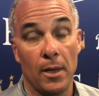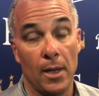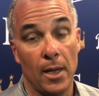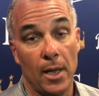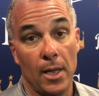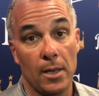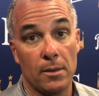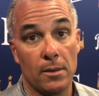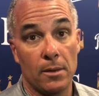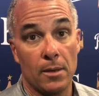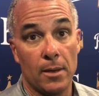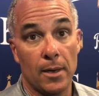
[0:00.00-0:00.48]

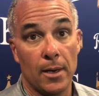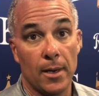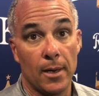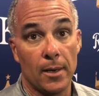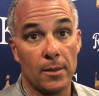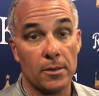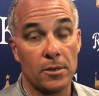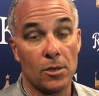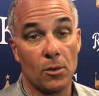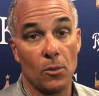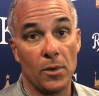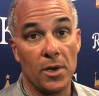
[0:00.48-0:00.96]
And
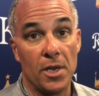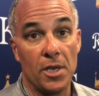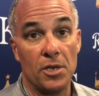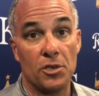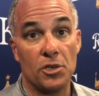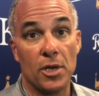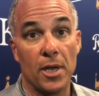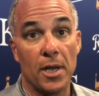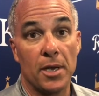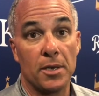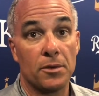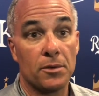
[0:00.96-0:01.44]
uh, so when he
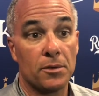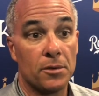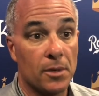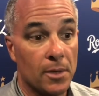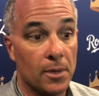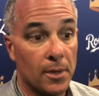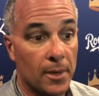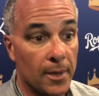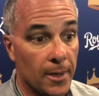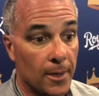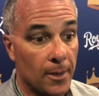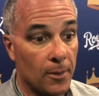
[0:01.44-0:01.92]

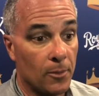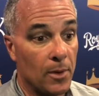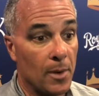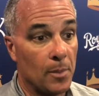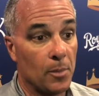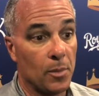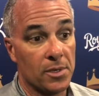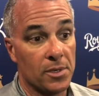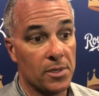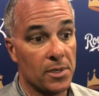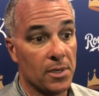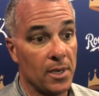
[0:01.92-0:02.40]
changed uh,
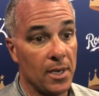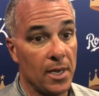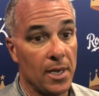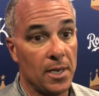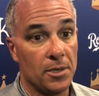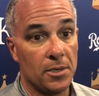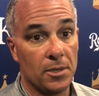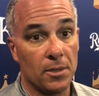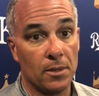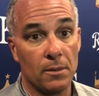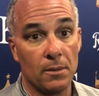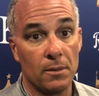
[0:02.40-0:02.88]

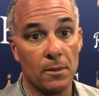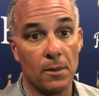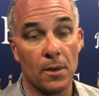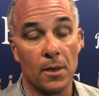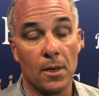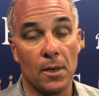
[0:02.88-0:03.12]
representation,